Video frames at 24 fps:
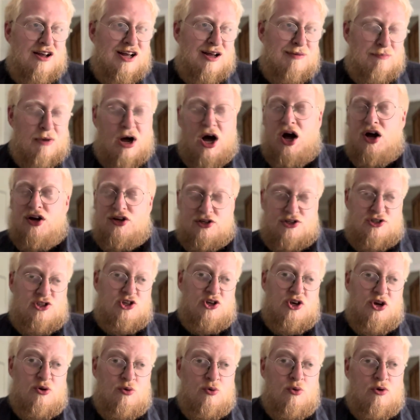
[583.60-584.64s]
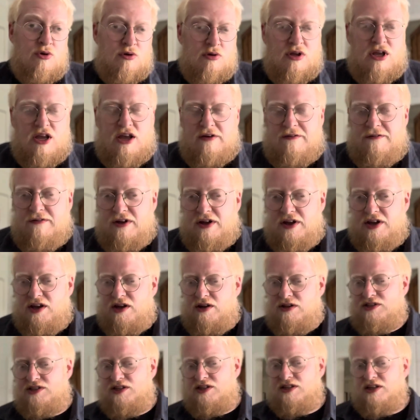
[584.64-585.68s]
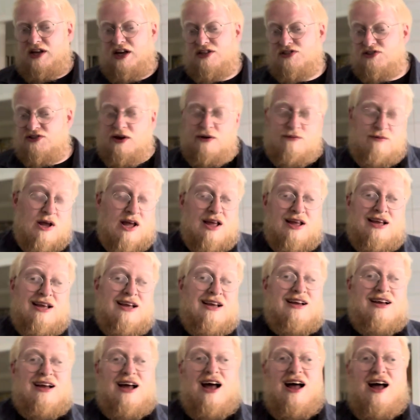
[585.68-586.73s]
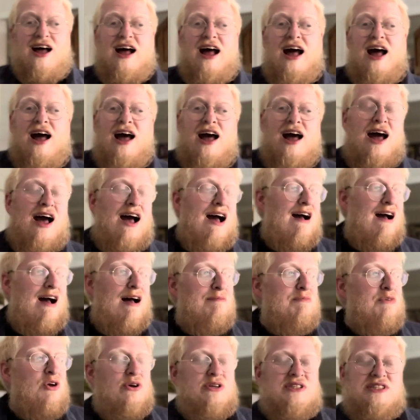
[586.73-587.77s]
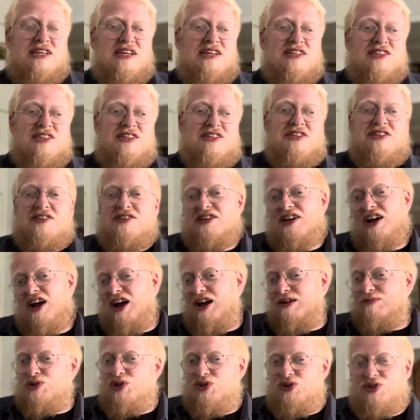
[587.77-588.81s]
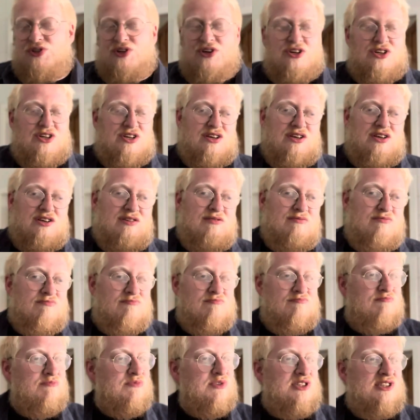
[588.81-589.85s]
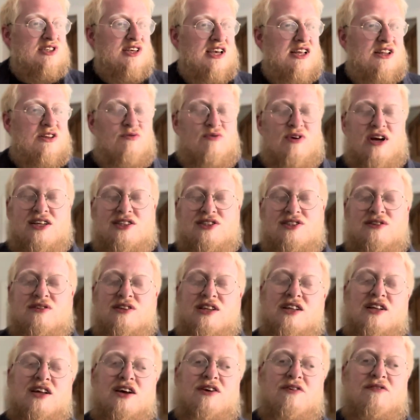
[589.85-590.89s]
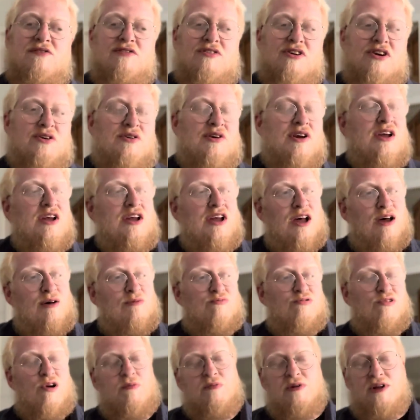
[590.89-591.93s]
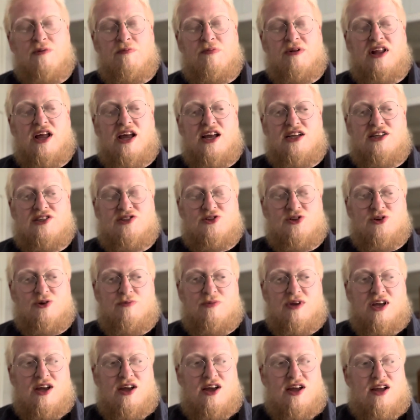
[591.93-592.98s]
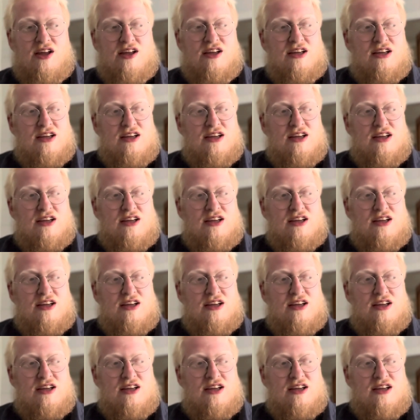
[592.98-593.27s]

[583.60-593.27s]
Mark II if I uh, did that. So I'm not addicted. I'm just going to see the rest of the night through. Probably play some uh,